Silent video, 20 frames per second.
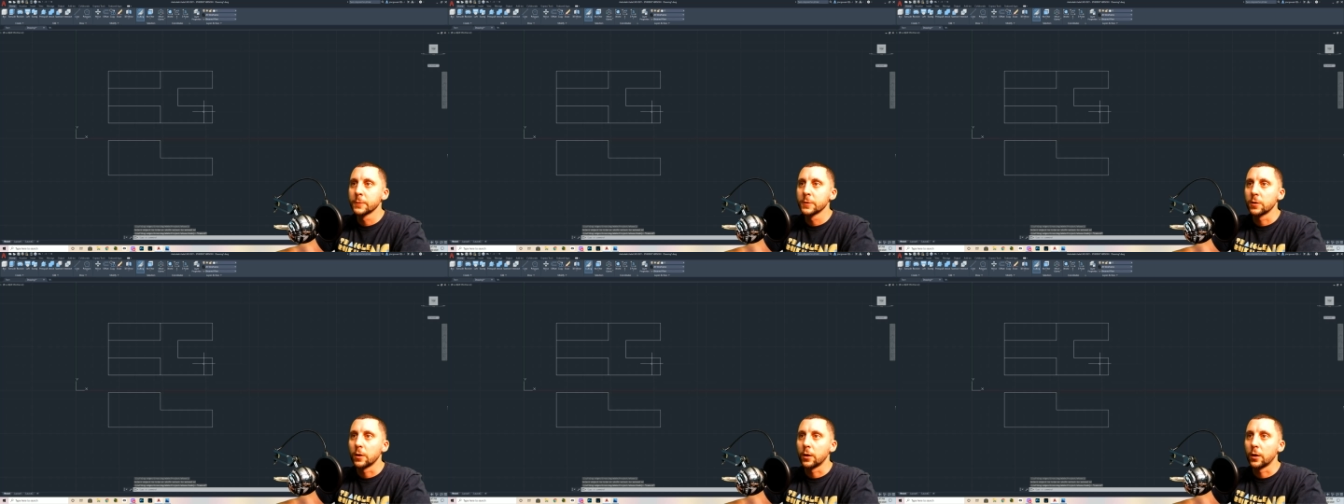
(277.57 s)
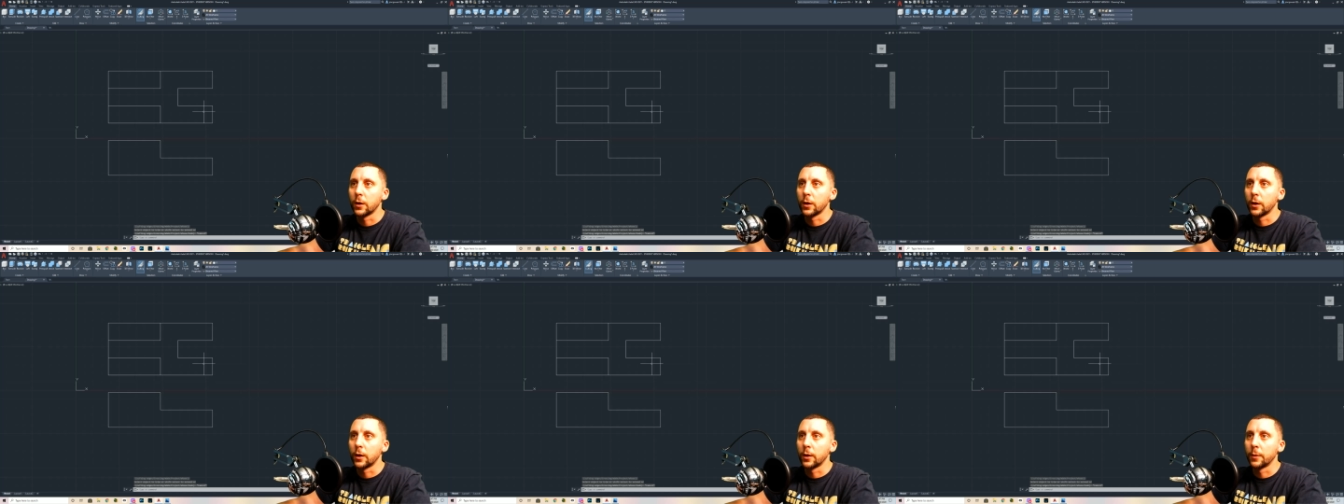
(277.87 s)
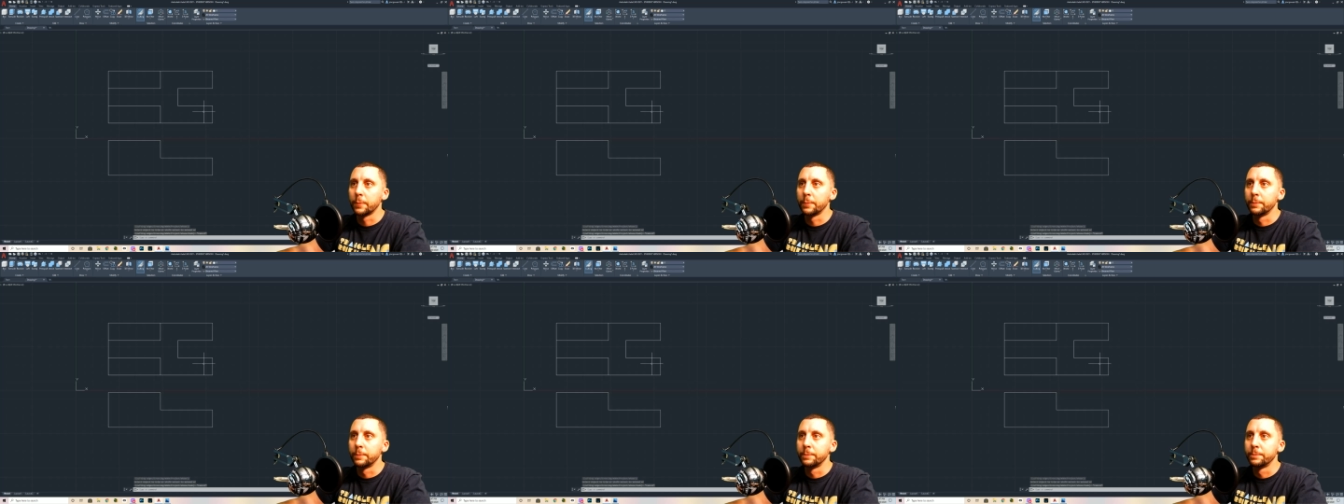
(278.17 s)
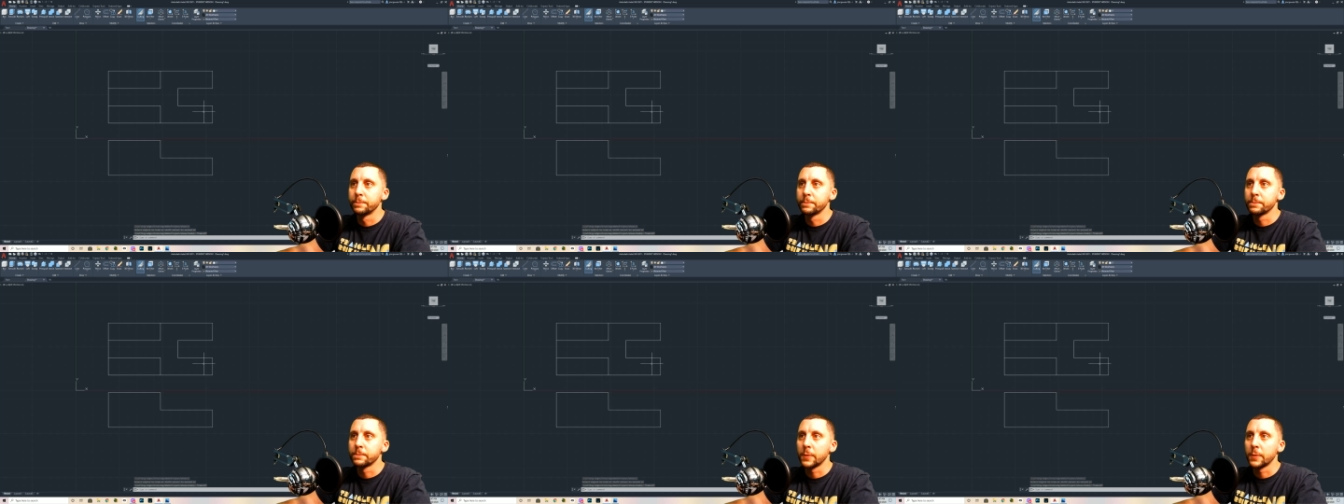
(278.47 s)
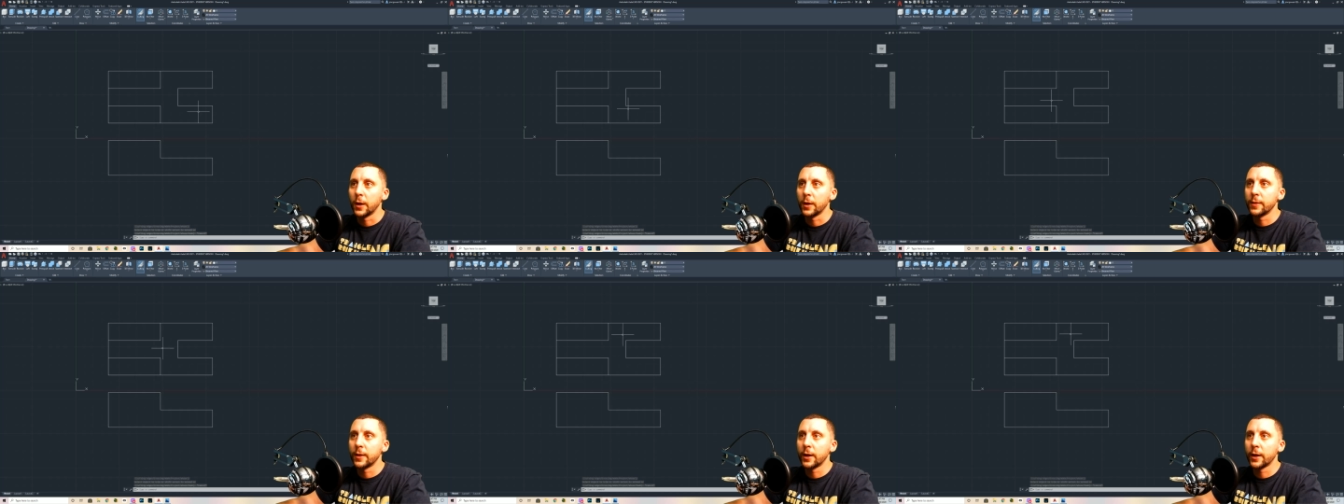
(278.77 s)
um,
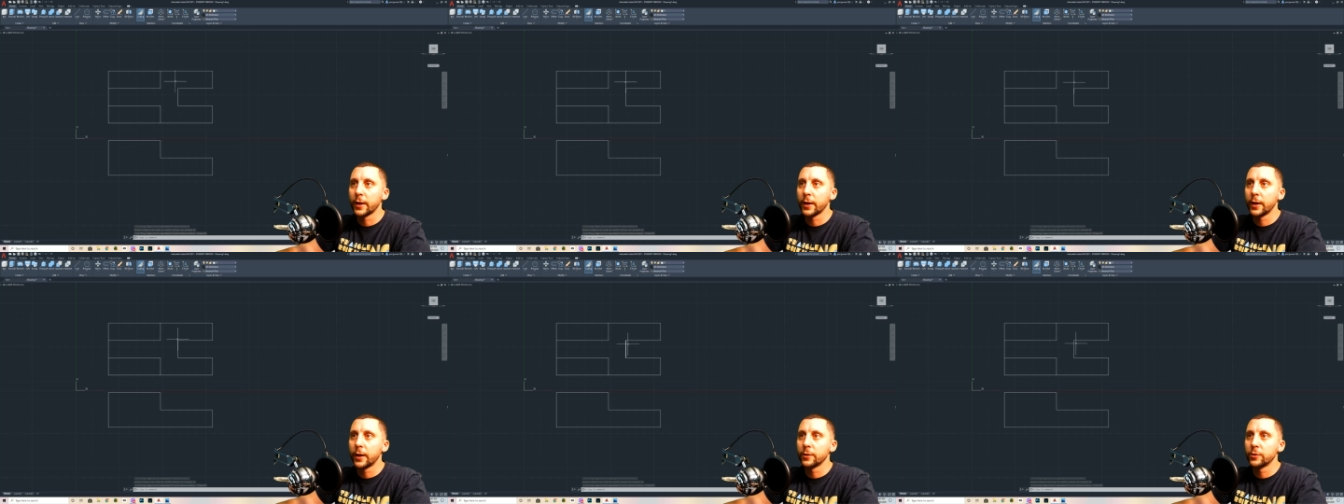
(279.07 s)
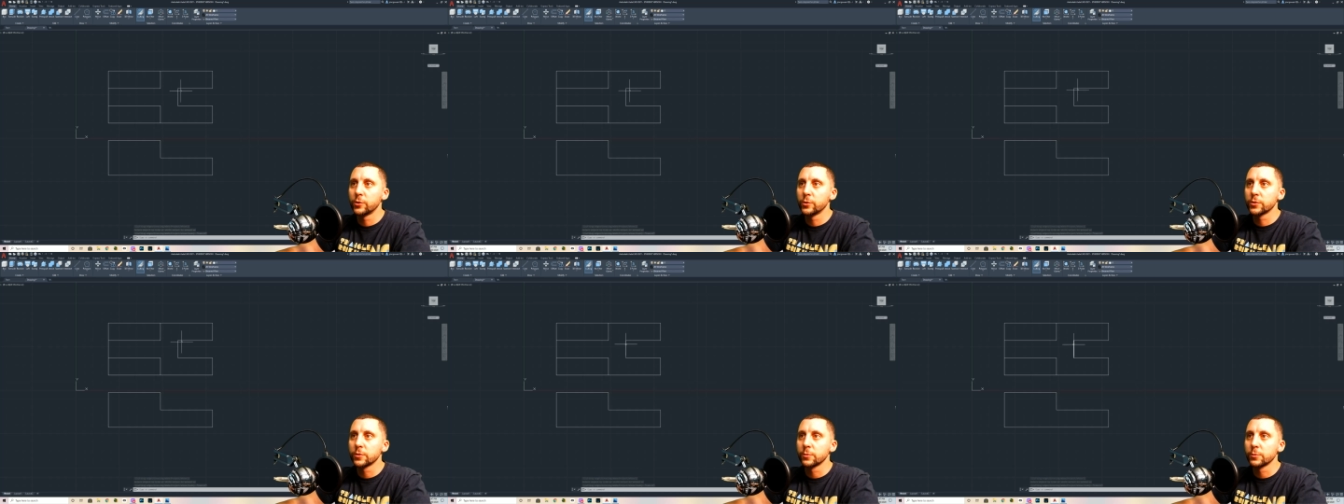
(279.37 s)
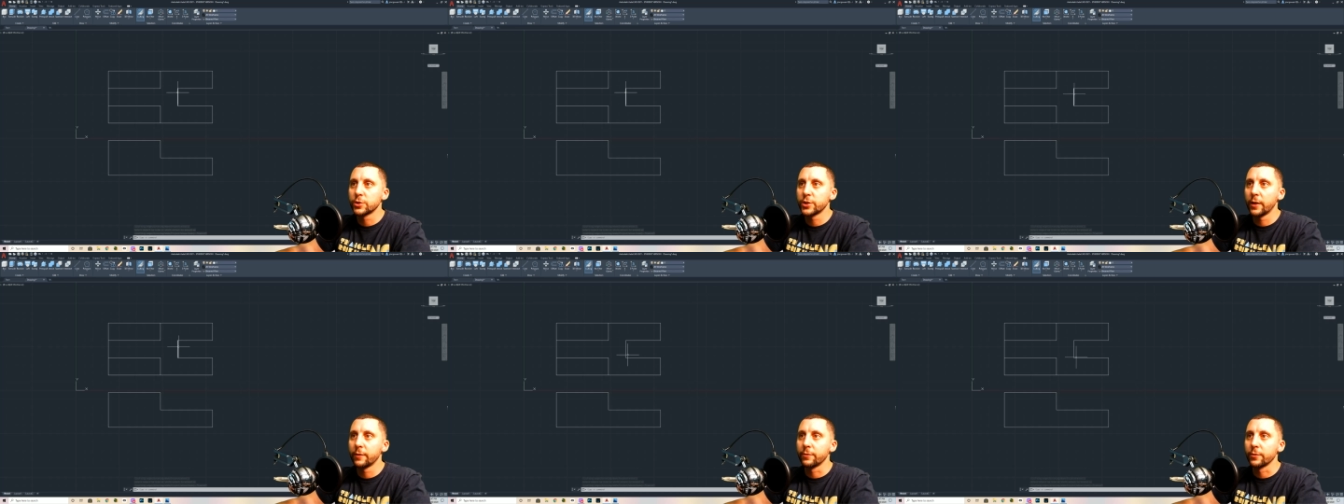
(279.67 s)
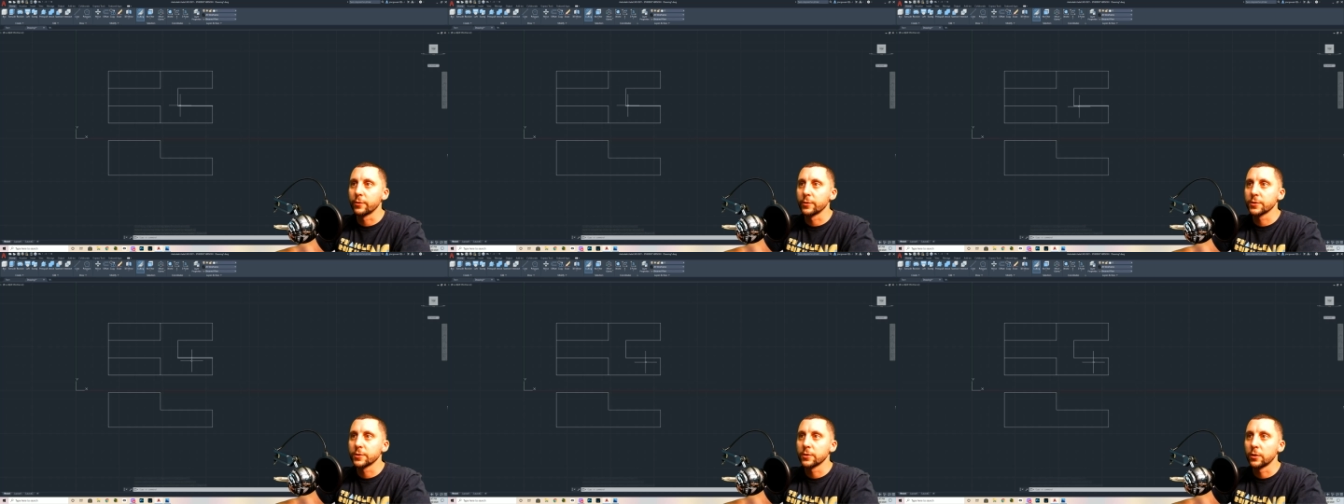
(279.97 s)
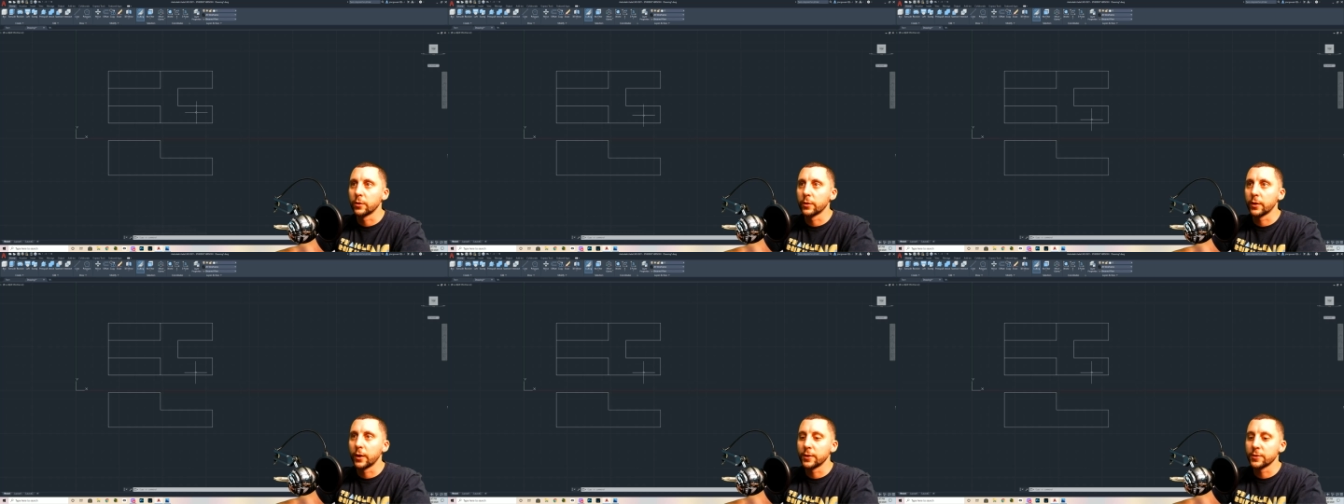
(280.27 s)
and then I got to do some chamfers
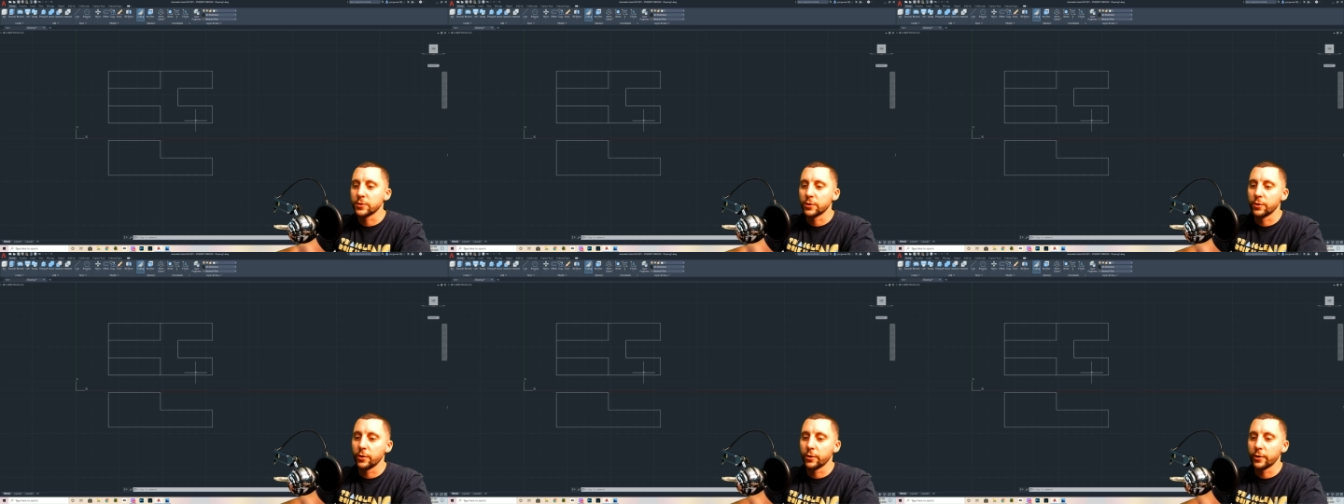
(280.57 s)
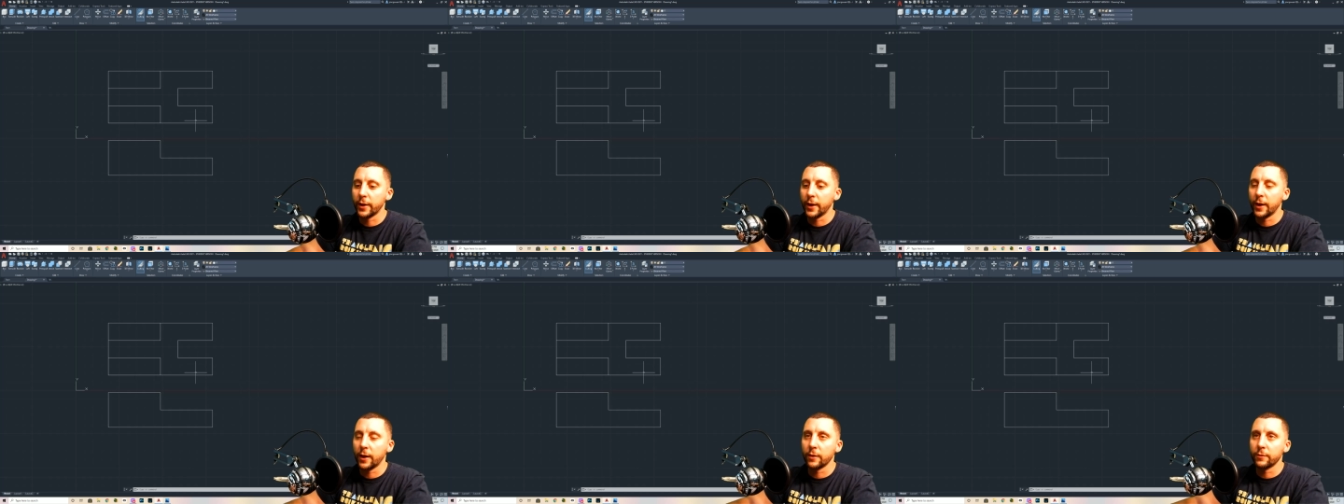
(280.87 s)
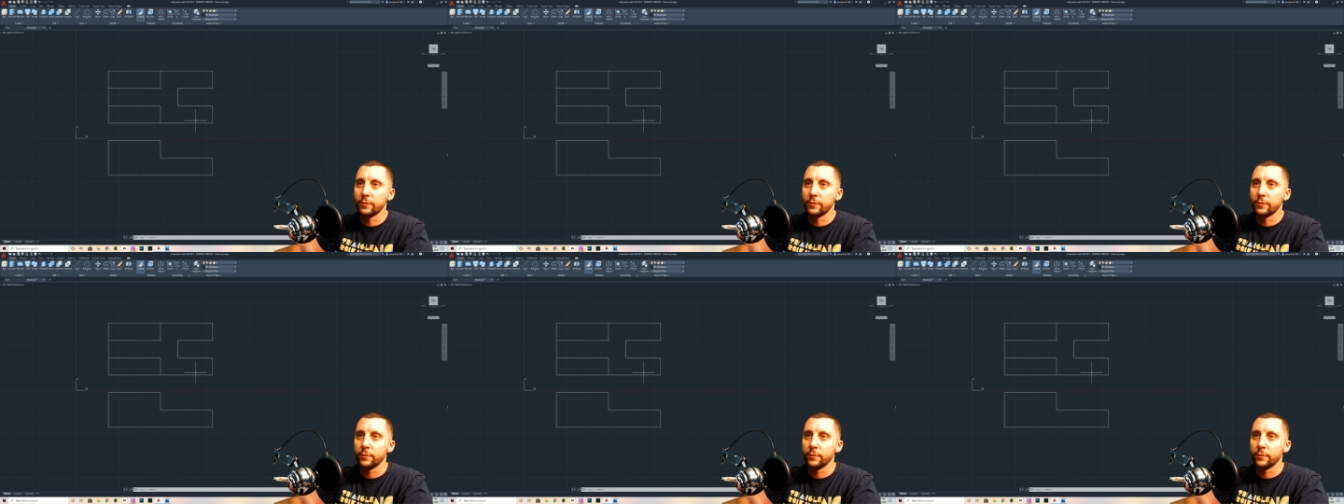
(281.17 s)
okay so you're gonna have